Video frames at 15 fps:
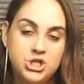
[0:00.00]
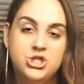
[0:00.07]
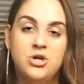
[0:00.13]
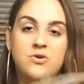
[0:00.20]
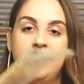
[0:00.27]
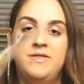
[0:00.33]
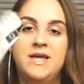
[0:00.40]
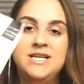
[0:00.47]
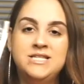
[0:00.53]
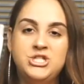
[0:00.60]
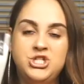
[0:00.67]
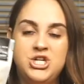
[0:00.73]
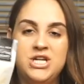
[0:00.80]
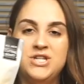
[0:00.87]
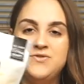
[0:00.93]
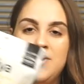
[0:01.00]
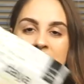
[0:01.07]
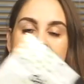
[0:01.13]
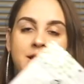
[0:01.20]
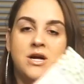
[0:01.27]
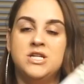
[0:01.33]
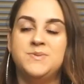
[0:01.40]
So this cheese
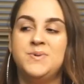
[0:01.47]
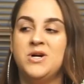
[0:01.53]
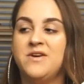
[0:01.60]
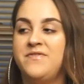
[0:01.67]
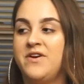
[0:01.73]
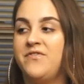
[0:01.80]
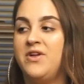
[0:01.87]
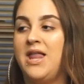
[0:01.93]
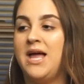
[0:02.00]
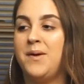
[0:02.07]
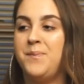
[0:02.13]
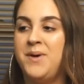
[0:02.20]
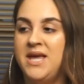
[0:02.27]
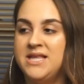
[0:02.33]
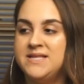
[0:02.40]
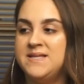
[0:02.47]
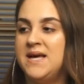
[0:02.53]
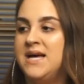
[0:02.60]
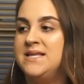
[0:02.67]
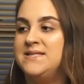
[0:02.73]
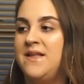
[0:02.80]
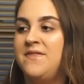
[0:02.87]
right here is perfect for like
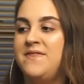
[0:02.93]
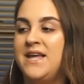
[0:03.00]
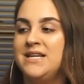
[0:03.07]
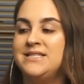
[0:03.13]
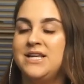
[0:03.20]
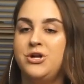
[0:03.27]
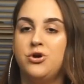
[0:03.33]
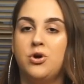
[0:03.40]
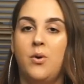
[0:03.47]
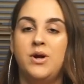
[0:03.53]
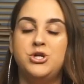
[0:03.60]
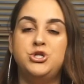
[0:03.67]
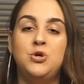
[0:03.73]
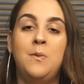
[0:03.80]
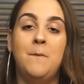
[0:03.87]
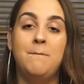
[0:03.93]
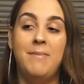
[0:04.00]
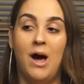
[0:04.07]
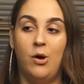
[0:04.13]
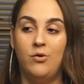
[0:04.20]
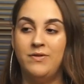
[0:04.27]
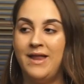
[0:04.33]
pizzas and things that you're going to
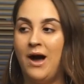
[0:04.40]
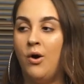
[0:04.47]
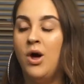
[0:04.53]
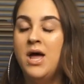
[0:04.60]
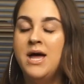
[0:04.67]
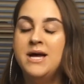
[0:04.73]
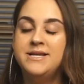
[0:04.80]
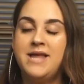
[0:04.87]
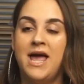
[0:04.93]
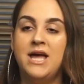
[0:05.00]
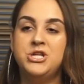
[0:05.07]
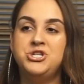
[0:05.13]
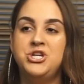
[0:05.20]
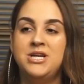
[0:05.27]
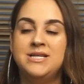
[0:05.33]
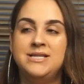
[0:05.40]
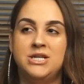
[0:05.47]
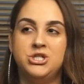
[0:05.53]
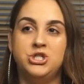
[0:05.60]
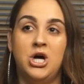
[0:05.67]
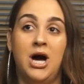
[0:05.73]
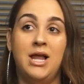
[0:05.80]
melt. Now, Daiya cheese
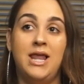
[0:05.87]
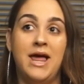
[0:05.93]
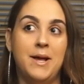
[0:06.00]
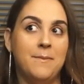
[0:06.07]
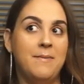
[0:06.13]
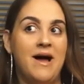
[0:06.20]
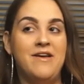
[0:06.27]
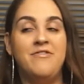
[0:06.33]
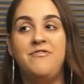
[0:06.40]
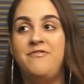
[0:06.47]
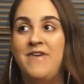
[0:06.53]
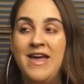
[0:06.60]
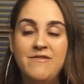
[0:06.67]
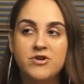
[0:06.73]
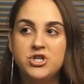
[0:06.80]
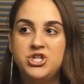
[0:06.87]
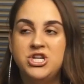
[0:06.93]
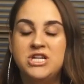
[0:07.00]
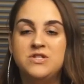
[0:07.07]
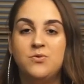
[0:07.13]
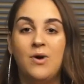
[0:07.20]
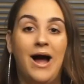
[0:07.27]
is not like my favorite
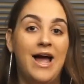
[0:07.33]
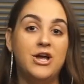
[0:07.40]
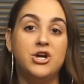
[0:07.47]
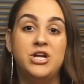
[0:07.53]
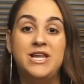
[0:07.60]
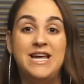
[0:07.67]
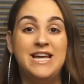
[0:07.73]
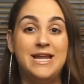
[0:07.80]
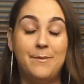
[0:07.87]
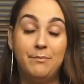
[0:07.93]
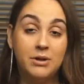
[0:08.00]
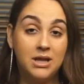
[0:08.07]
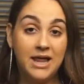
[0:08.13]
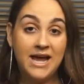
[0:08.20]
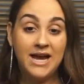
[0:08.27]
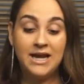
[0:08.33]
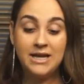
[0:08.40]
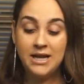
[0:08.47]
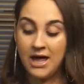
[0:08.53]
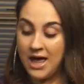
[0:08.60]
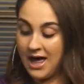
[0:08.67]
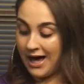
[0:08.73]
cheese where I could eat it
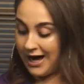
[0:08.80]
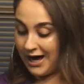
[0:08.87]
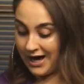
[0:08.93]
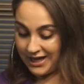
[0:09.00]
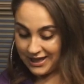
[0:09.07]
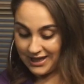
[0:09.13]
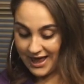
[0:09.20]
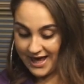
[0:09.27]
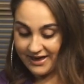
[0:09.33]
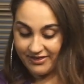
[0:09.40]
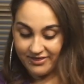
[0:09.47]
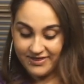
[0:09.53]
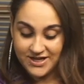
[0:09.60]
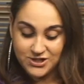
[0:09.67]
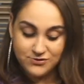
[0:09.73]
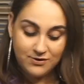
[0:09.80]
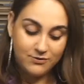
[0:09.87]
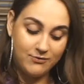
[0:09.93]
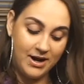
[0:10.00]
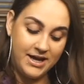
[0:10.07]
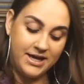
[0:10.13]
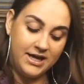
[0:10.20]
plain unlike this
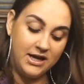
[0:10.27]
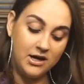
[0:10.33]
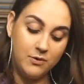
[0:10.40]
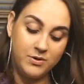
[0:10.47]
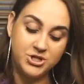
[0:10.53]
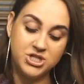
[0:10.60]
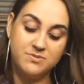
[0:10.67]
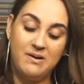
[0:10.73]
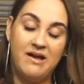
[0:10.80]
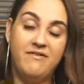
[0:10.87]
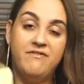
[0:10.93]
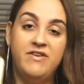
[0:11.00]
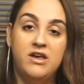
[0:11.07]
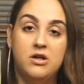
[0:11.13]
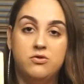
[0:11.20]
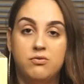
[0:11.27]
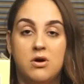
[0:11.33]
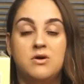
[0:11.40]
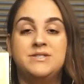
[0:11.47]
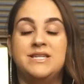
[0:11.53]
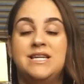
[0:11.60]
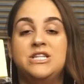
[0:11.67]
one right here, which is by Field
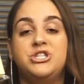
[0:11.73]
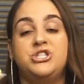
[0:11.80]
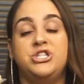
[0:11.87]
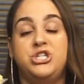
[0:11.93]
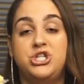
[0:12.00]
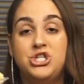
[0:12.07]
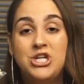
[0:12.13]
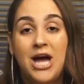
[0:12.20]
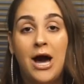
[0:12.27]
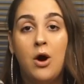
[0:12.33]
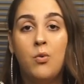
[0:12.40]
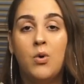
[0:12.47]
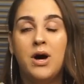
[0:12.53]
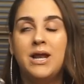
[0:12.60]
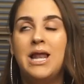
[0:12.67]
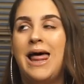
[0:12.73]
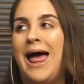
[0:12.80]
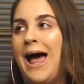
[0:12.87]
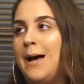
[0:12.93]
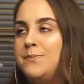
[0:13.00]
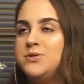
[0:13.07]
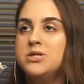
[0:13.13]
Roast, and it's the Chao one.
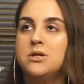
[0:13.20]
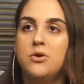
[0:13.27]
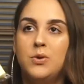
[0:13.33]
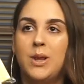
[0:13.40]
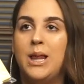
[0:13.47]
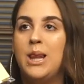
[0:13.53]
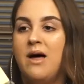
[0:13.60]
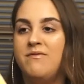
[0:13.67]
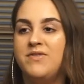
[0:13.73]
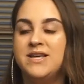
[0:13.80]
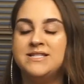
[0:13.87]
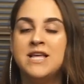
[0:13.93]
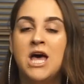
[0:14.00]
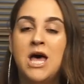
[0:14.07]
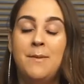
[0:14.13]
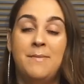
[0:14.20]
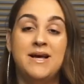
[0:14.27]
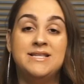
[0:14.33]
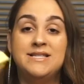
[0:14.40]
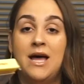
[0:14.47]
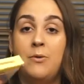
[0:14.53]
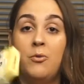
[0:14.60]
Absolutely love this.
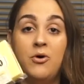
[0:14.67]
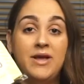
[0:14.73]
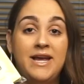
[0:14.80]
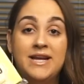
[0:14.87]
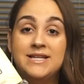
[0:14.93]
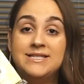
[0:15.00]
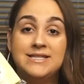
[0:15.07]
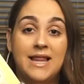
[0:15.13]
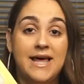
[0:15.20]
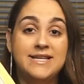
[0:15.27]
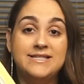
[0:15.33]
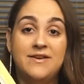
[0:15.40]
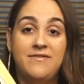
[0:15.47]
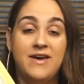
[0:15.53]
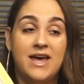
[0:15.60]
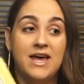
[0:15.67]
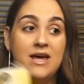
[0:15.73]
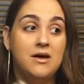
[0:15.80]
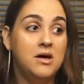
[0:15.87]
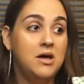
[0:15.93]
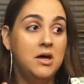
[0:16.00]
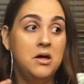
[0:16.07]
My son will eat a slice of
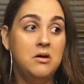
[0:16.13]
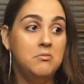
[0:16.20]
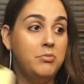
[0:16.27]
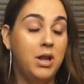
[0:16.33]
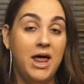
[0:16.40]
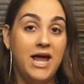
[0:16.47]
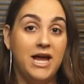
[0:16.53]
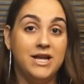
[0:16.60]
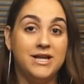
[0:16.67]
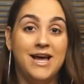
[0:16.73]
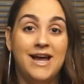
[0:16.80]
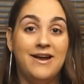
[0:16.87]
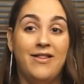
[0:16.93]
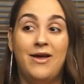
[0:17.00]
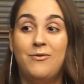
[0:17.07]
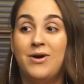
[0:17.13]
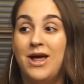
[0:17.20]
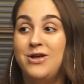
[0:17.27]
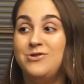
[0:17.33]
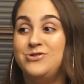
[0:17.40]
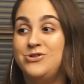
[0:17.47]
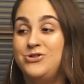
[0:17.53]
it plain, kind of like what
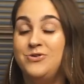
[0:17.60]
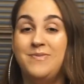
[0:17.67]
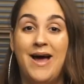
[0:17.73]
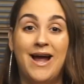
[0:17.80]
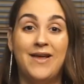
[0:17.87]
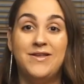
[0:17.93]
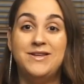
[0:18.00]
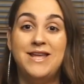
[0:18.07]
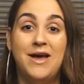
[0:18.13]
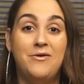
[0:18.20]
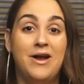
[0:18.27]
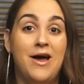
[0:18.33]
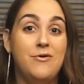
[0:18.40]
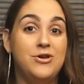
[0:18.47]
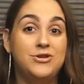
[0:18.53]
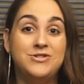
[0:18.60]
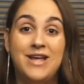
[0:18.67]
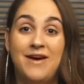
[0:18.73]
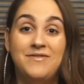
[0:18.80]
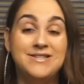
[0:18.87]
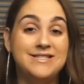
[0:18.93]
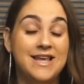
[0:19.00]
I used to do back in the day when I used to
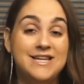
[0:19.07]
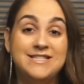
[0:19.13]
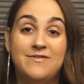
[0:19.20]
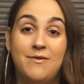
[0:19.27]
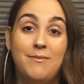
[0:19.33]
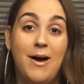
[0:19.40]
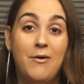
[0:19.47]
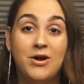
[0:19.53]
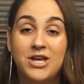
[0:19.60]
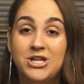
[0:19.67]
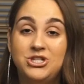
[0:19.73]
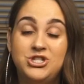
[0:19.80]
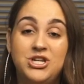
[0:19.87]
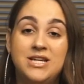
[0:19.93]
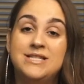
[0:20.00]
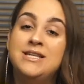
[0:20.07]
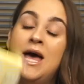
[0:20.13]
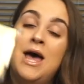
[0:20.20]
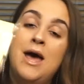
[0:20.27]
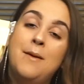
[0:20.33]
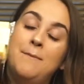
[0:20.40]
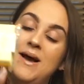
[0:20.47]
have a slice of American cheese.
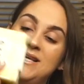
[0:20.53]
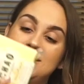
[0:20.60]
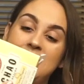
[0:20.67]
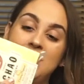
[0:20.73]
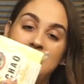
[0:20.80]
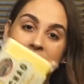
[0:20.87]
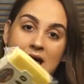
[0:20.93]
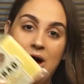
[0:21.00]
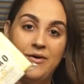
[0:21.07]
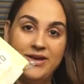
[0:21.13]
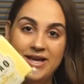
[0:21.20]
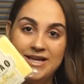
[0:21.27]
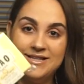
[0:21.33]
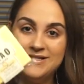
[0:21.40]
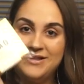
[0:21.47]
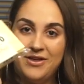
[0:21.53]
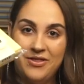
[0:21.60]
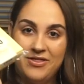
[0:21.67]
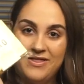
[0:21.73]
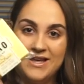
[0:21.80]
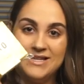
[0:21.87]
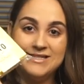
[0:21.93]
My son now eats
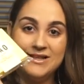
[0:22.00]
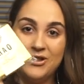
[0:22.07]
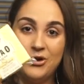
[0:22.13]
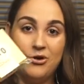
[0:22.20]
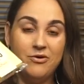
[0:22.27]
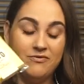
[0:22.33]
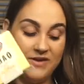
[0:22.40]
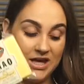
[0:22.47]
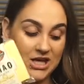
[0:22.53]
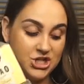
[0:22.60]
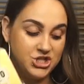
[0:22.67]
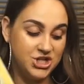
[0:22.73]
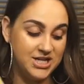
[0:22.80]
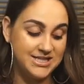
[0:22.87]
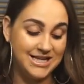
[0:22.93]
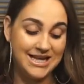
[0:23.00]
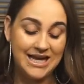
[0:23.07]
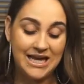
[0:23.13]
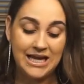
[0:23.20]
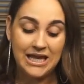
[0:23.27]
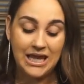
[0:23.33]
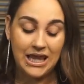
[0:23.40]
this little vegan cheese and
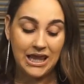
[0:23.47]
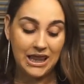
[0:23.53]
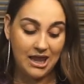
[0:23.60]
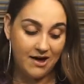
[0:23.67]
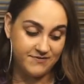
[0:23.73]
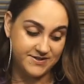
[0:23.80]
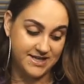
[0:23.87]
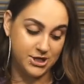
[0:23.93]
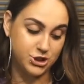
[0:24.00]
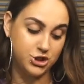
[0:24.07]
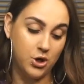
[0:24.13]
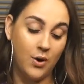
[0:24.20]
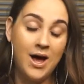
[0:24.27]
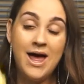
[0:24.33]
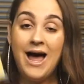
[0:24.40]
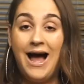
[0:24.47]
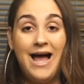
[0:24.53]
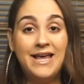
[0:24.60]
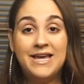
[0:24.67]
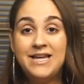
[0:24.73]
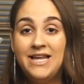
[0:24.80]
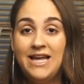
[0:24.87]
he loves it. So
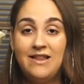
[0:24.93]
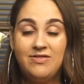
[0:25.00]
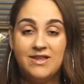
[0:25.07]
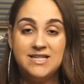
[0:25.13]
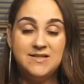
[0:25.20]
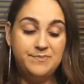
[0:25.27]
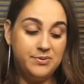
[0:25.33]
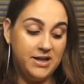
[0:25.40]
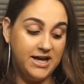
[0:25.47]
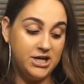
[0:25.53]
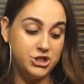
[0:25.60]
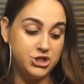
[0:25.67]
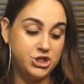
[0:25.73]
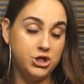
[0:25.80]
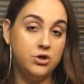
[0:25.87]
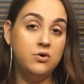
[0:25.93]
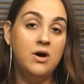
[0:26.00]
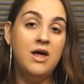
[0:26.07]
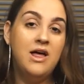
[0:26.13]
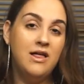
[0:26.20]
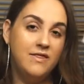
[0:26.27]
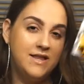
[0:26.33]
I can eat this plain too.
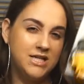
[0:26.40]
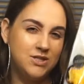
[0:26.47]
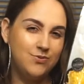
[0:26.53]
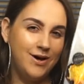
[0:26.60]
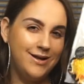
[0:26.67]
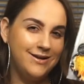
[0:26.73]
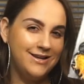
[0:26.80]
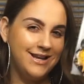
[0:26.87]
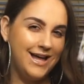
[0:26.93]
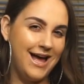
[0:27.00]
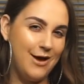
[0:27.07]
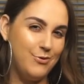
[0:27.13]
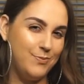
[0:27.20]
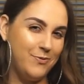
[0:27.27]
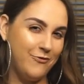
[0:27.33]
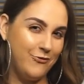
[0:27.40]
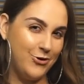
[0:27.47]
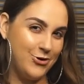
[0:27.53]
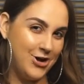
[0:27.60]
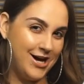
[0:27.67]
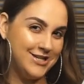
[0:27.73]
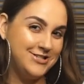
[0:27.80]
This one I would
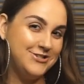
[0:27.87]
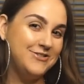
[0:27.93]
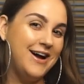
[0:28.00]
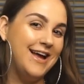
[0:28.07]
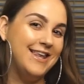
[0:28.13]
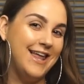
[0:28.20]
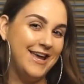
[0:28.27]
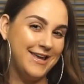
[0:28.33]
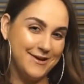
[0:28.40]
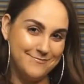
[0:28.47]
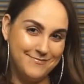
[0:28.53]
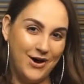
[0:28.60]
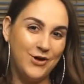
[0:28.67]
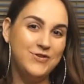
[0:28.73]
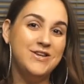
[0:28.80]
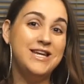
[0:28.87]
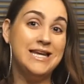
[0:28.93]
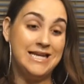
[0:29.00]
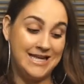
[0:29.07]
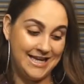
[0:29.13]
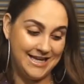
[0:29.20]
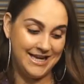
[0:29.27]
prefer not to. I like it melted
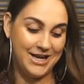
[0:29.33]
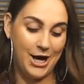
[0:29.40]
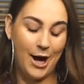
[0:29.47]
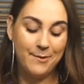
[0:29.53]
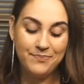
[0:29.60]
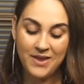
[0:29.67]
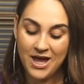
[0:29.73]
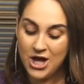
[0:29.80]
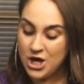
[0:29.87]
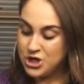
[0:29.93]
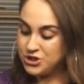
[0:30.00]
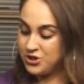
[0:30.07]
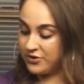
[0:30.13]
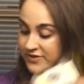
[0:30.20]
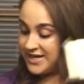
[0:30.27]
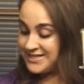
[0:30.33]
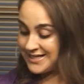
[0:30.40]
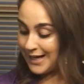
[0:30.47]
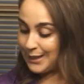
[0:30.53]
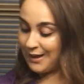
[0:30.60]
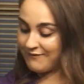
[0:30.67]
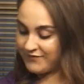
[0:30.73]
and heated up. So this,
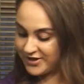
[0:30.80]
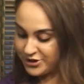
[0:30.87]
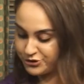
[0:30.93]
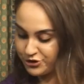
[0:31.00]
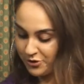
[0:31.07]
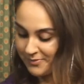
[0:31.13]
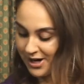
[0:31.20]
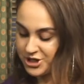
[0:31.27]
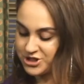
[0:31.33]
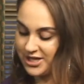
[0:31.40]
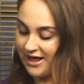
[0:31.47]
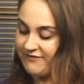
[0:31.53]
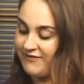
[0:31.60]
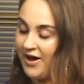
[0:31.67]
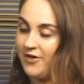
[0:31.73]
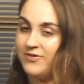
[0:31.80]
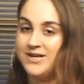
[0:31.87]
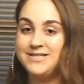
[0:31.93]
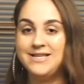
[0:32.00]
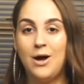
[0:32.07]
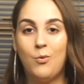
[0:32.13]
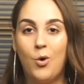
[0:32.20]
I love this so much that I found
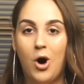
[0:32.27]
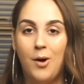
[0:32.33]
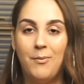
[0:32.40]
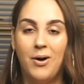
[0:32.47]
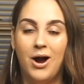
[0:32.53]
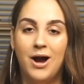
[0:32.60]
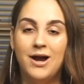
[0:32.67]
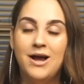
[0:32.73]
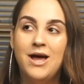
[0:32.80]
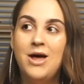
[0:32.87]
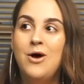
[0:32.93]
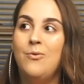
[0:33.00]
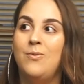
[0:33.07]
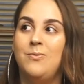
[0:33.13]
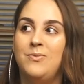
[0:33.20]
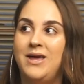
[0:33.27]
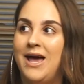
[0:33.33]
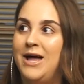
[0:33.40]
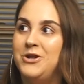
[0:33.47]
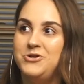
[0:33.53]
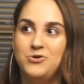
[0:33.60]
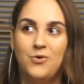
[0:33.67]
this at Walmart when we
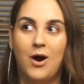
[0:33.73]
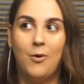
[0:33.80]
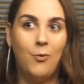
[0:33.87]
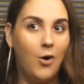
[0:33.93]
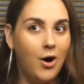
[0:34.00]
had to do our